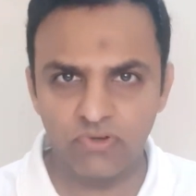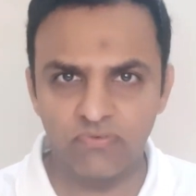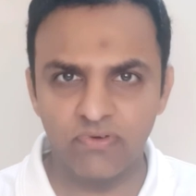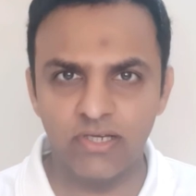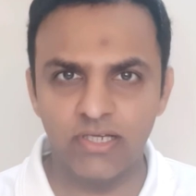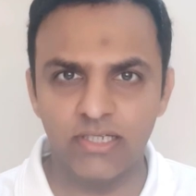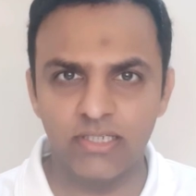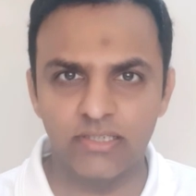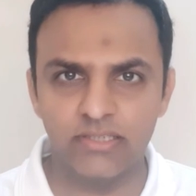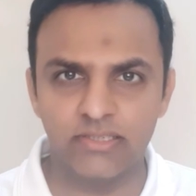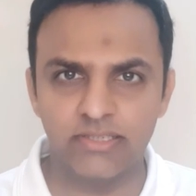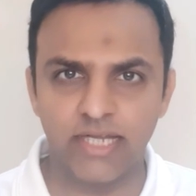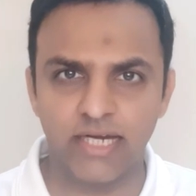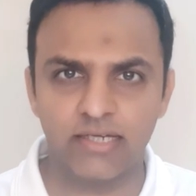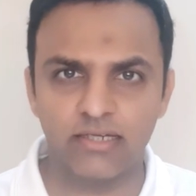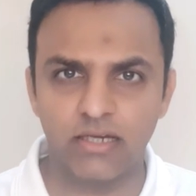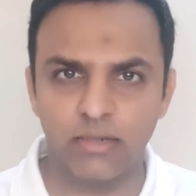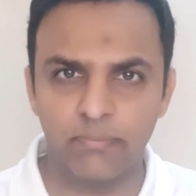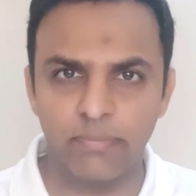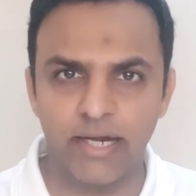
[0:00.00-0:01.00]
we will
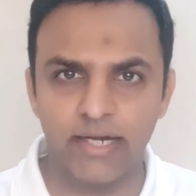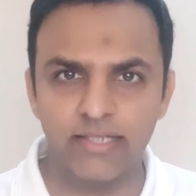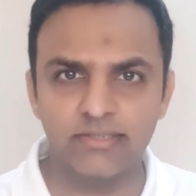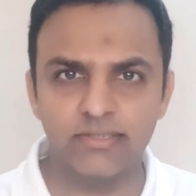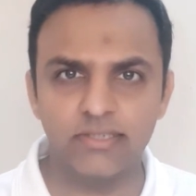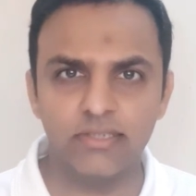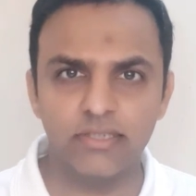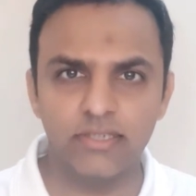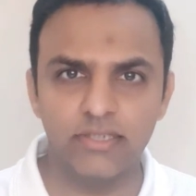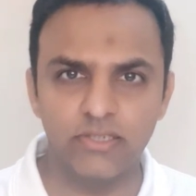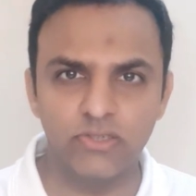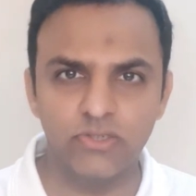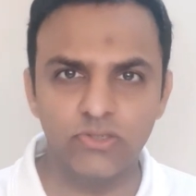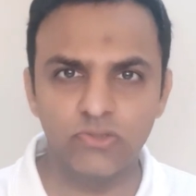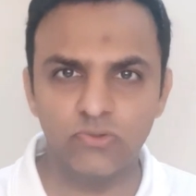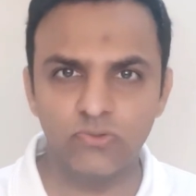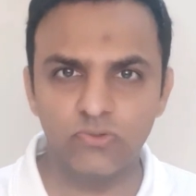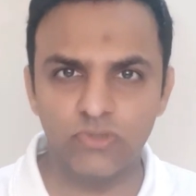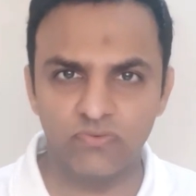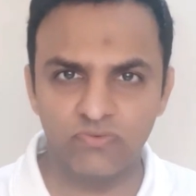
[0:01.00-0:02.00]
inject a medicine
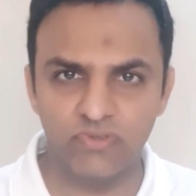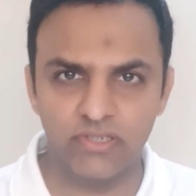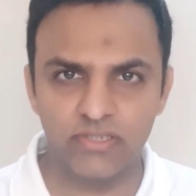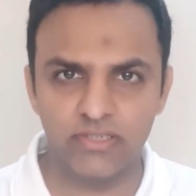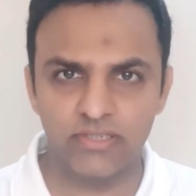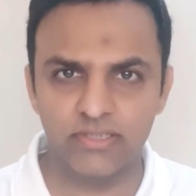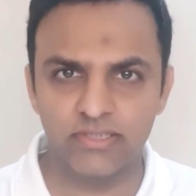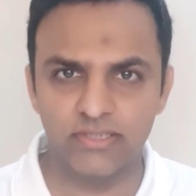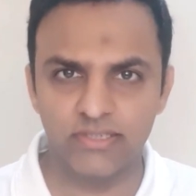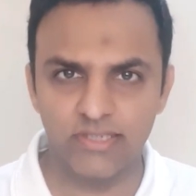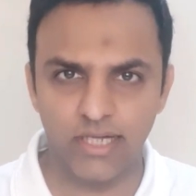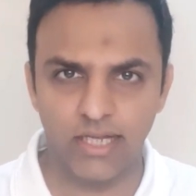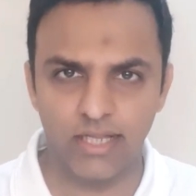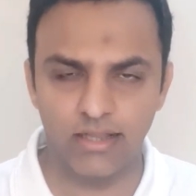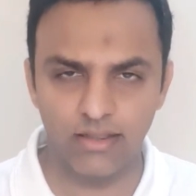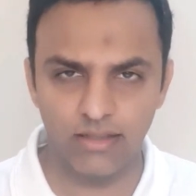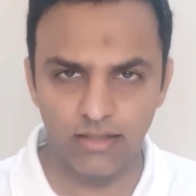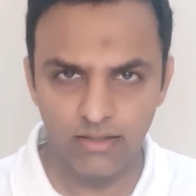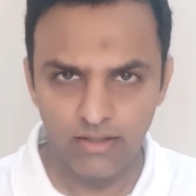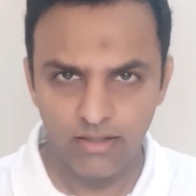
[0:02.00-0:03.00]
into the vitreous
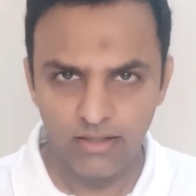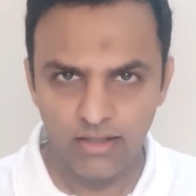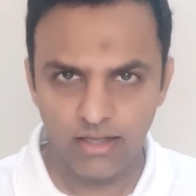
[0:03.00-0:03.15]
gel